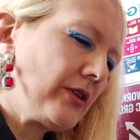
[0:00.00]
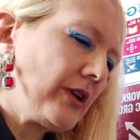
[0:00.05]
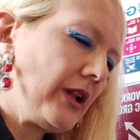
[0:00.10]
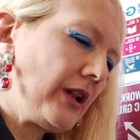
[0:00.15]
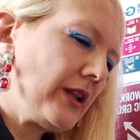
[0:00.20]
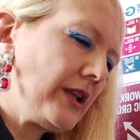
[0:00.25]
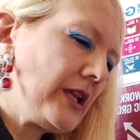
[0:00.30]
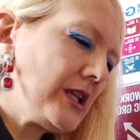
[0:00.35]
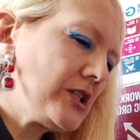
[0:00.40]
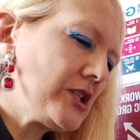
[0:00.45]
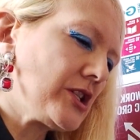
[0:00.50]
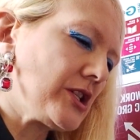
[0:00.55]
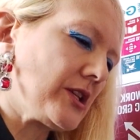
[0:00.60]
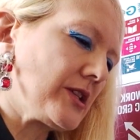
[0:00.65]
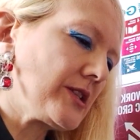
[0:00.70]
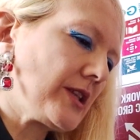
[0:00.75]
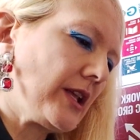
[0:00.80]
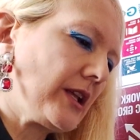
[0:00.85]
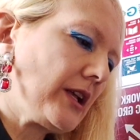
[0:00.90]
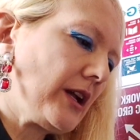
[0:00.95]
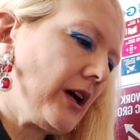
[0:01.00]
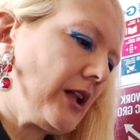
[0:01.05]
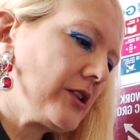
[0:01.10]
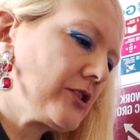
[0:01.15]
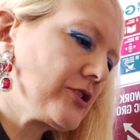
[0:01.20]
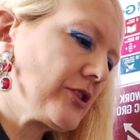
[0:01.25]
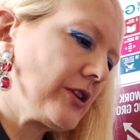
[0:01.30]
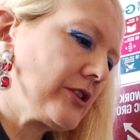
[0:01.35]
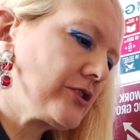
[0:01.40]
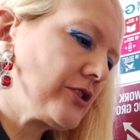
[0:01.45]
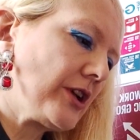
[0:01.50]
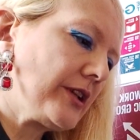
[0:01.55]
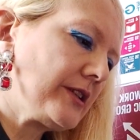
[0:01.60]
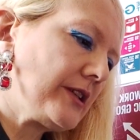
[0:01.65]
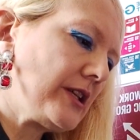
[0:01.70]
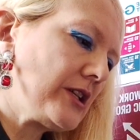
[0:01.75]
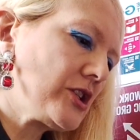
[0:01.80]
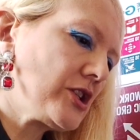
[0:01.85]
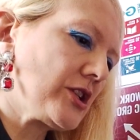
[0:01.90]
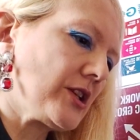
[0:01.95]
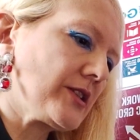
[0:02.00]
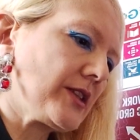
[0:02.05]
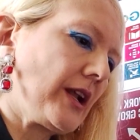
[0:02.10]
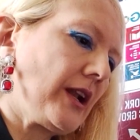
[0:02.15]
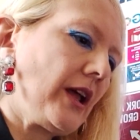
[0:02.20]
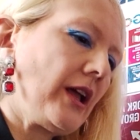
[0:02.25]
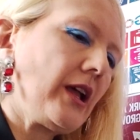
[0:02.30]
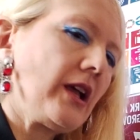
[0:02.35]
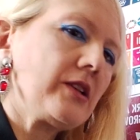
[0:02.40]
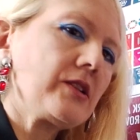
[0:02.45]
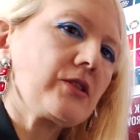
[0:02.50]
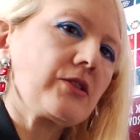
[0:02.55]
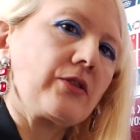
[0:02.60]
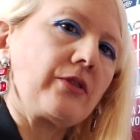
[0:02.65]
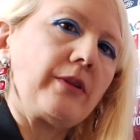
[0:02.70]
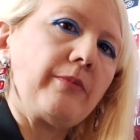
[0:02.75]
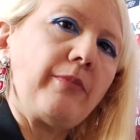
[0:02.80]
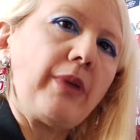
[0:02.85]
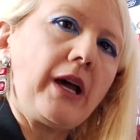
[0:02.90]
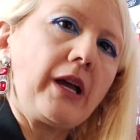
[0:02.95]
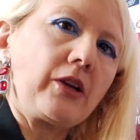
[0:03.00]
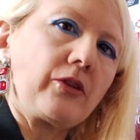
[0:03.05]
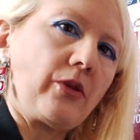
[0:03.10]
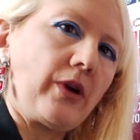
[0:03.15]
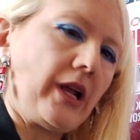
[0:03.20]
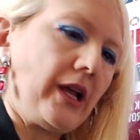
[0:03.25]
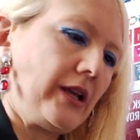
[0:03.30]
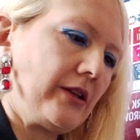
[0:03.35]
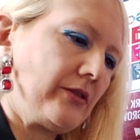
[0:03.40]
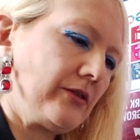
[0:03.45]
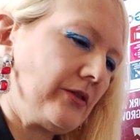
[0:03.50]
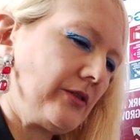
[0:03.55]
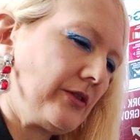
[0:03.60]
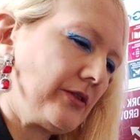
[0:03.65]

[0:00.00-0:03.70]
religious and cultural traditions and history background.